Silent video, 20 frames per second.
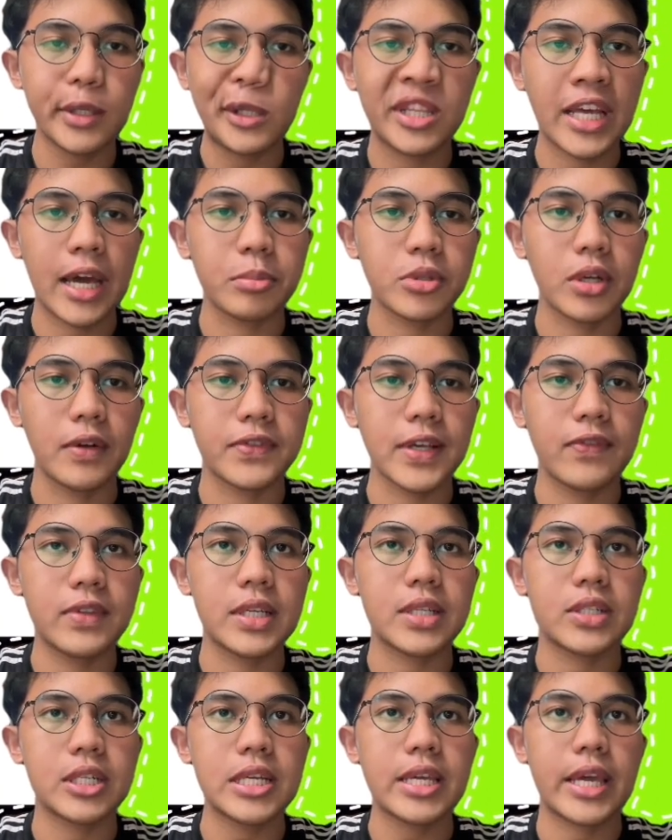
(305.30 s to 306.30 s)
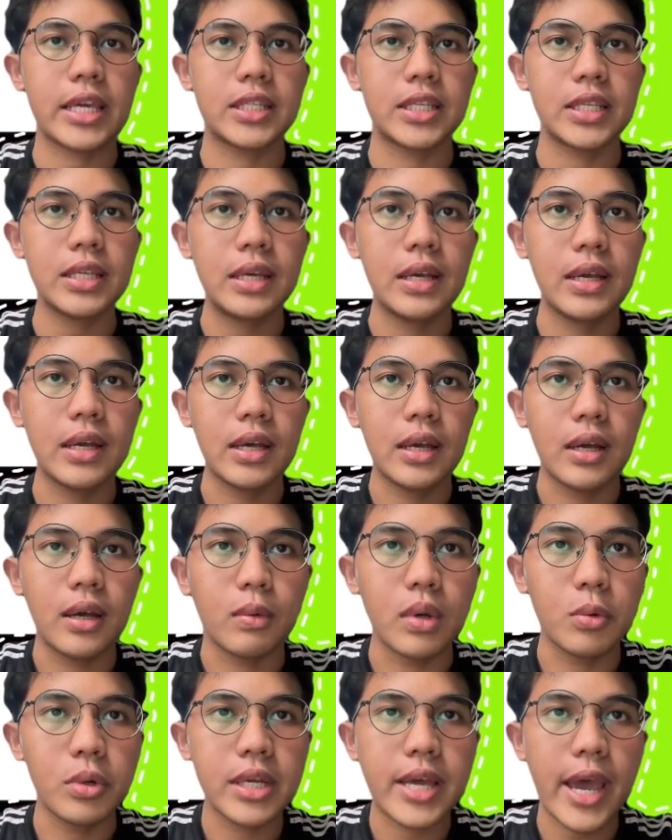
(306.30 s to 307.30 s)
times of 73 kg,
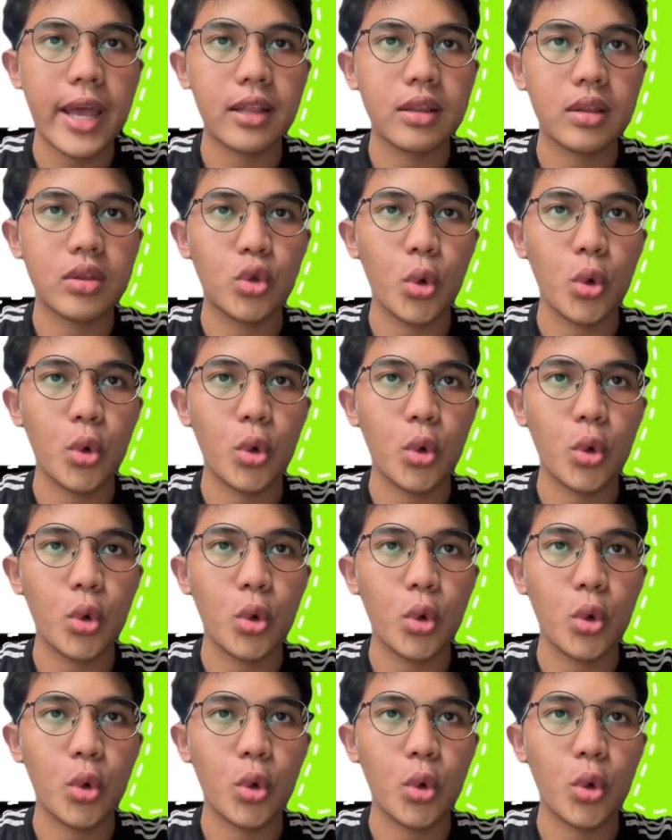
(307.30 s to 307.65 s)
we will get